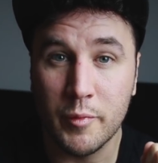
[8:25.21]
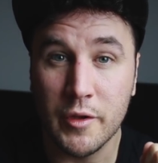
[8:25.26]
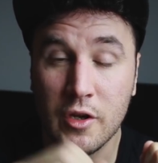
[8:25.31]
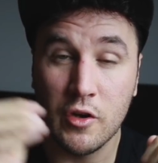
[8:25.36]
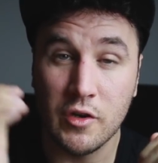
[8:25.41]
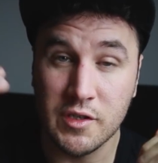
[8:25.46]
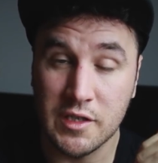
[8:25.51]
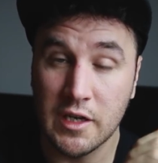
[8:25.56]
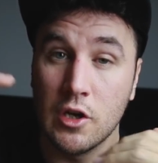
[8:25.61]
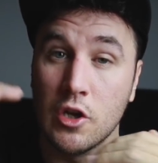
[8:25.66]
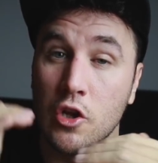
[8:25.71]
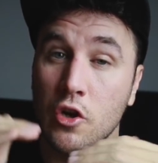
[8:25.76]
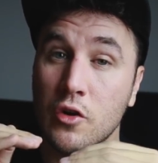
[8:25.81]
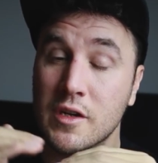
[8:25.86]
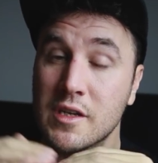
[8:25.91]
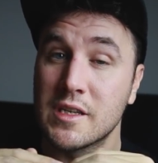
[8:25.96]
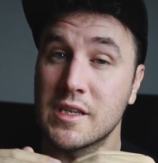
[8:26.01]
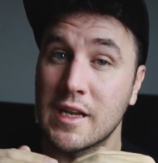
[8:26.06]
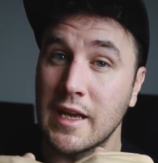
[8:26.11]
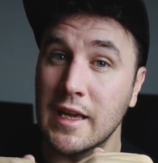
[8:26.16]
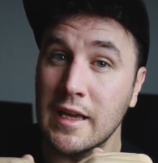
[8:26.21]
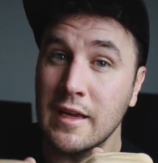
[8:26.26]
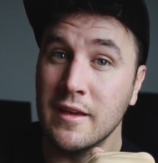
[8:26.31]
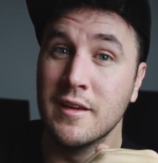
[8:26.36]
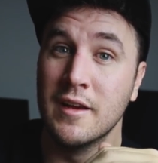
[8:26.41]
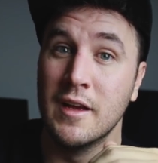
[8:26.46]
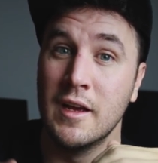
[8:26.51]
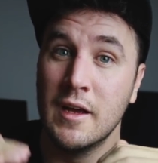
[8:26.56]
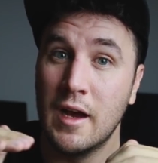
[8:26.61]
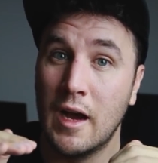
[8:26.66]
because it looks
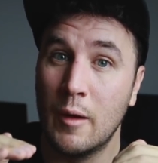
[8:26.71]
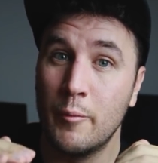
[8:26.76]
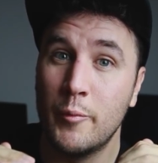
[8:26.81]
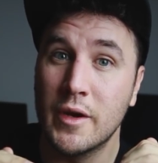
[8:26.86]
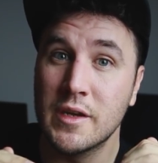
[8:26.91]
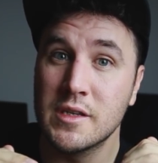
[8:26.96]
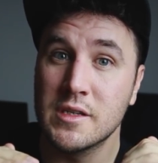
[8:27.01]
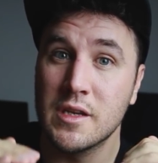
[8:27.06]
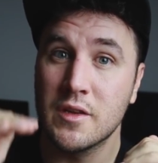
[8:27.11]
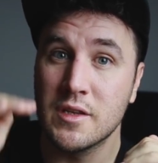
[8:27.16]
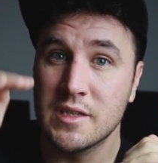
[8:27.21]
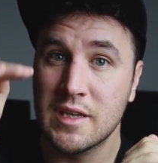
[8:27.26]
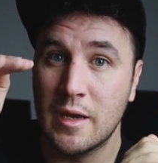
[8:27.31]
like a buzzer that's